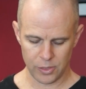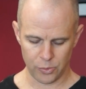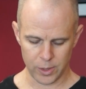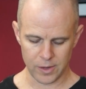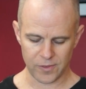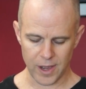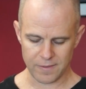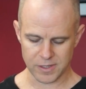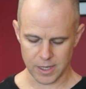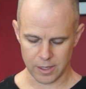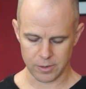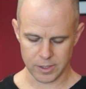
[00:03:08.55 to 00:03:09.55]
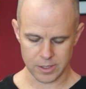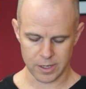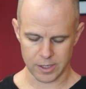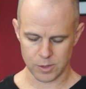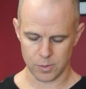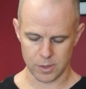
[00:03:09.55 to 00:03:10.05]
3 to 5 celery
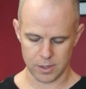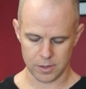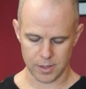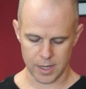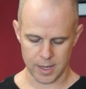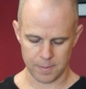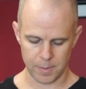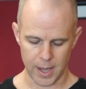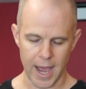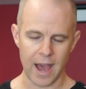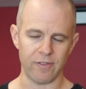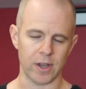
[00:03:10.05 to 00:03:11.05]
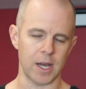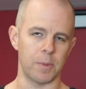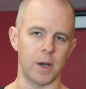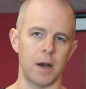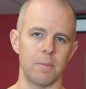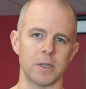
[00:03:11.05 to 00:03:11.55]
sticks with a half a cup
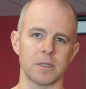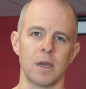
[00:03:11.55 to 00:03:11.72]
of hummus.